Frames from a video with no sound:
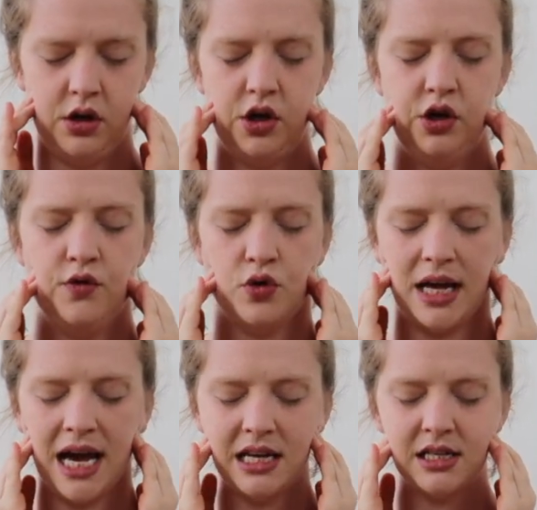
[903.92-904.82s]
you've already
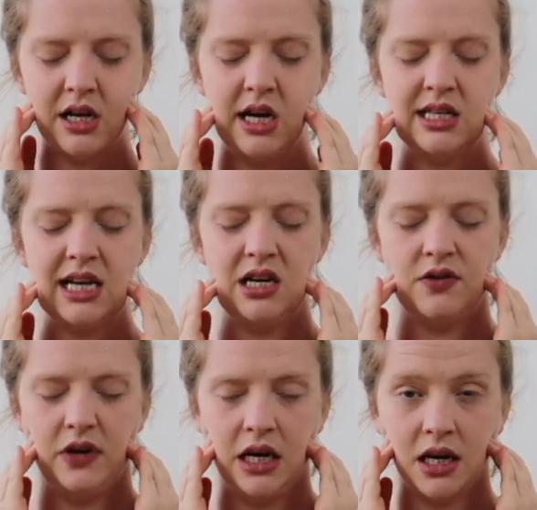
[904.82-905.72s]
had a slightly tender
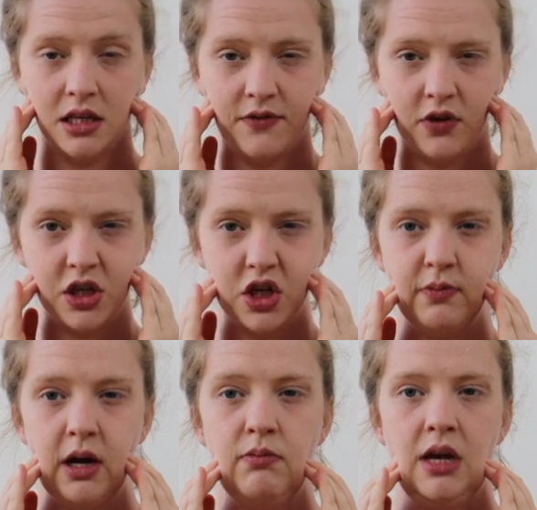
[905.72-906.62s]
feeling, because if you, I don't know
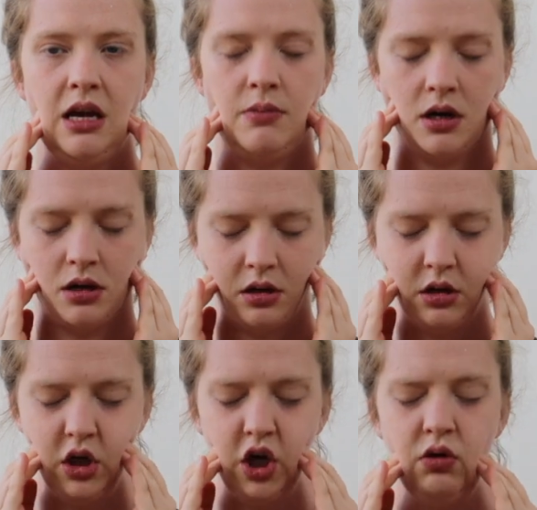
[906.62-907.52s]
about me, but
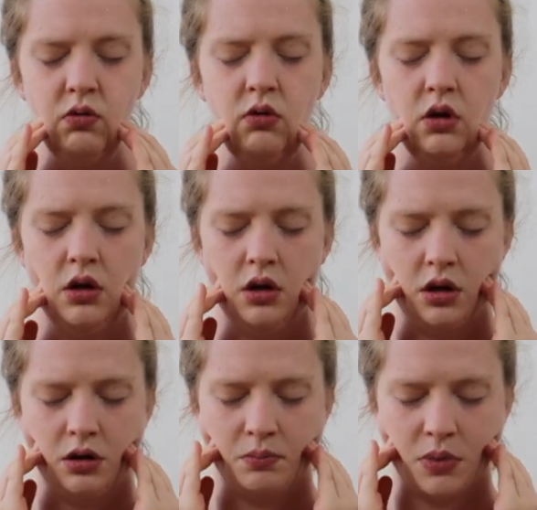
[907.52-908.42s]

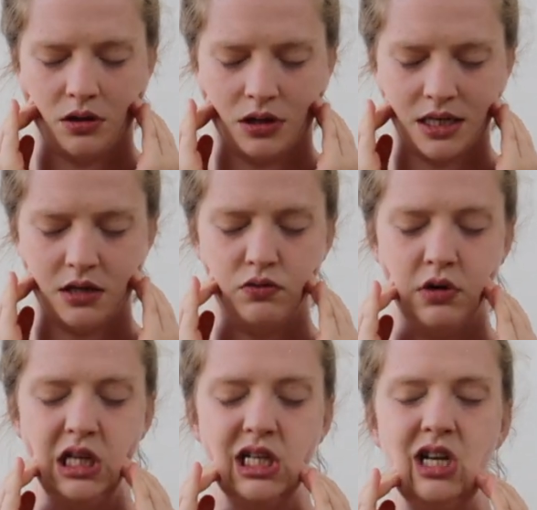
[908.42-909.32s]
this is
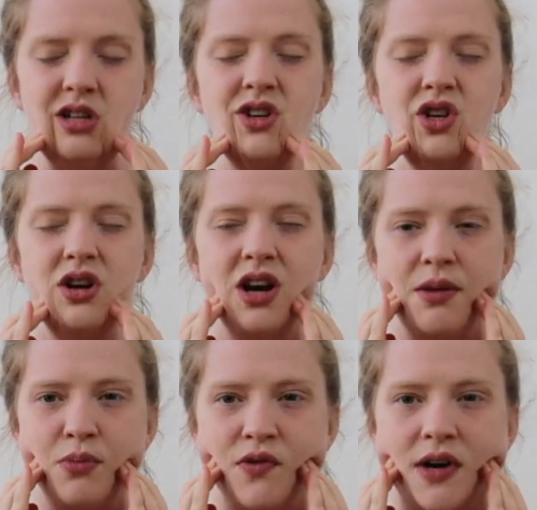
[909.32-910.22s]
really tender, and you can kind
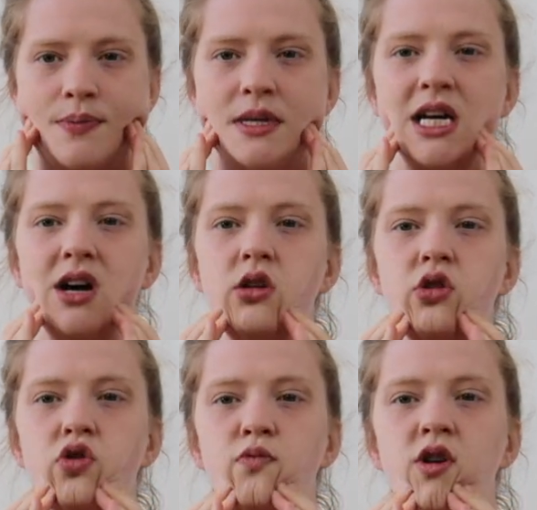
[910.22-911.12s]
of move it up and down the
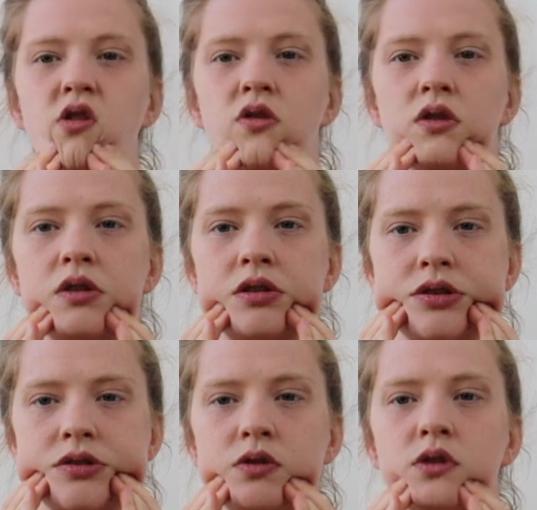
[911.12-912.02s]
jawbone.
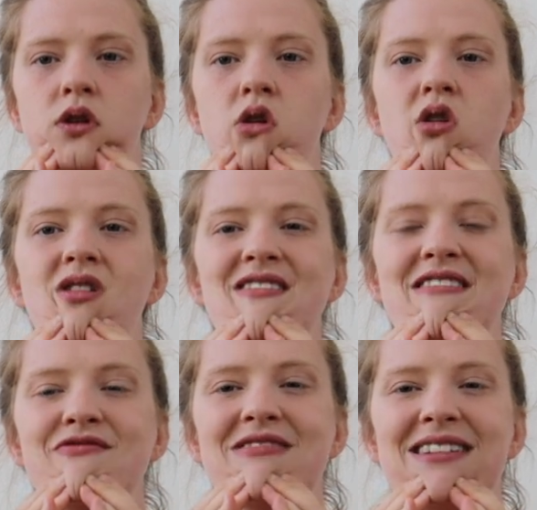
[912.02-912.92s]
And
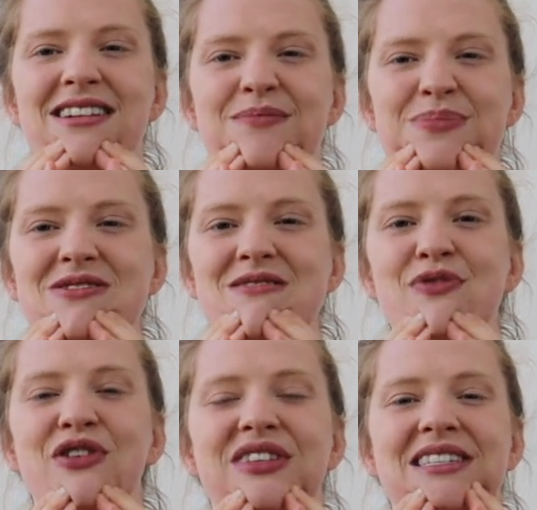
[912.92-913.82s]
then you really get to the bony
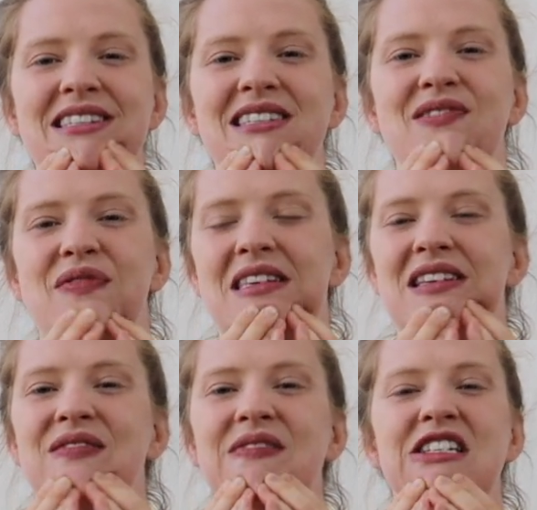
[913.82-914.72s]
processes of
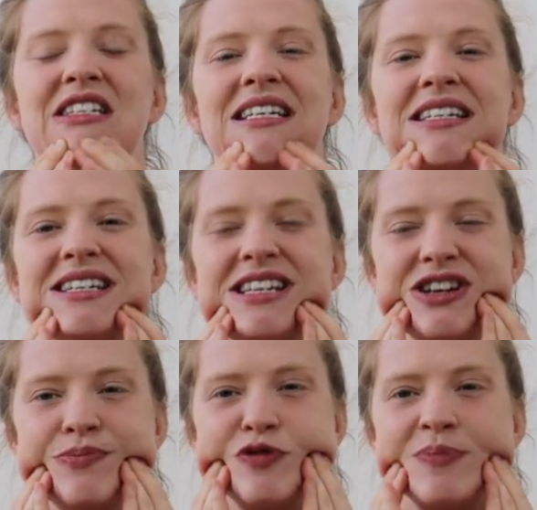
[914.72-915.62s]
the chin, and
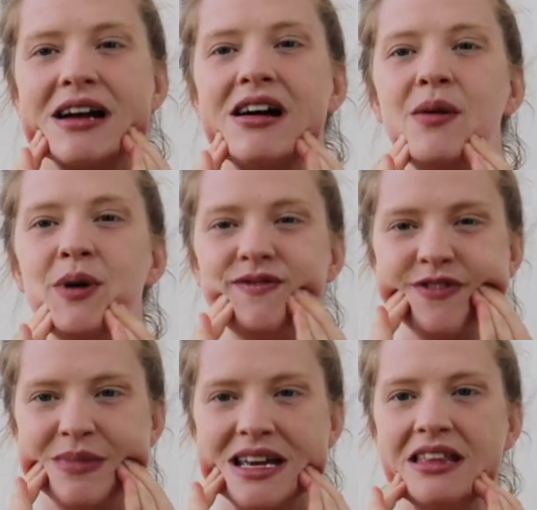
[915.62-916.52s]
you can move back up. And
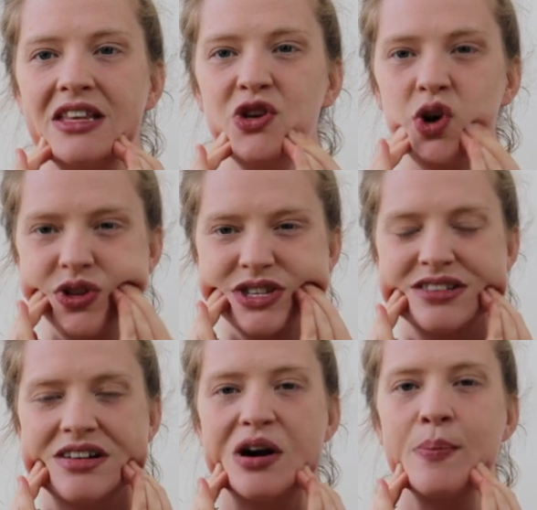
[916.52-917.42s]
for me, the knots
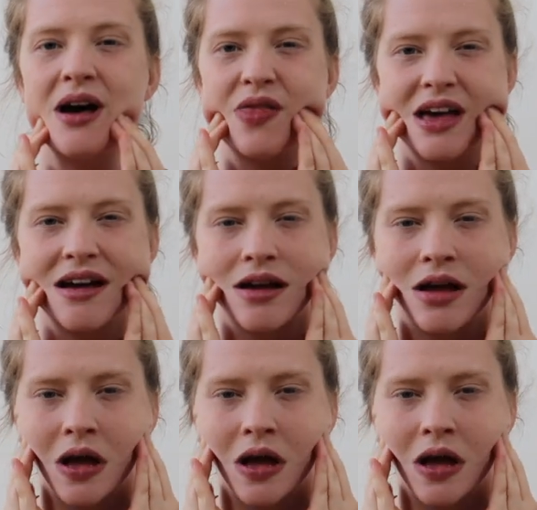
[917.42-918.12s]
start about there,